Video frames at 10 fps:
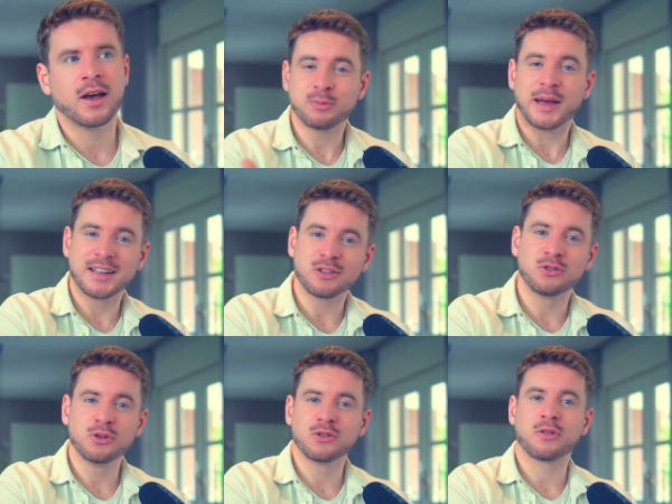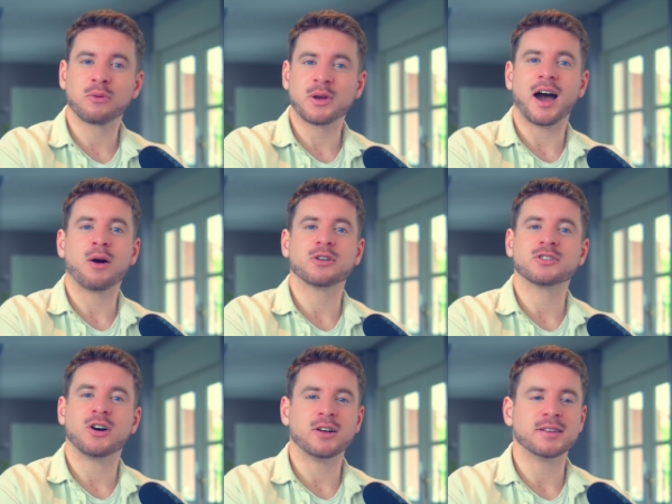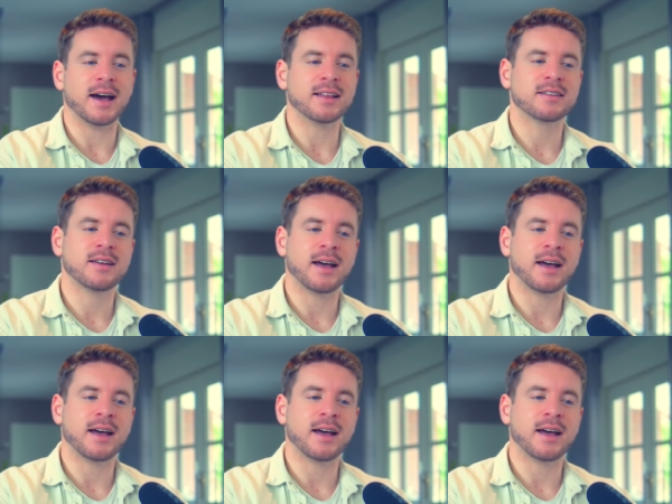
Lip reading: spending 2 to 3 hours on that.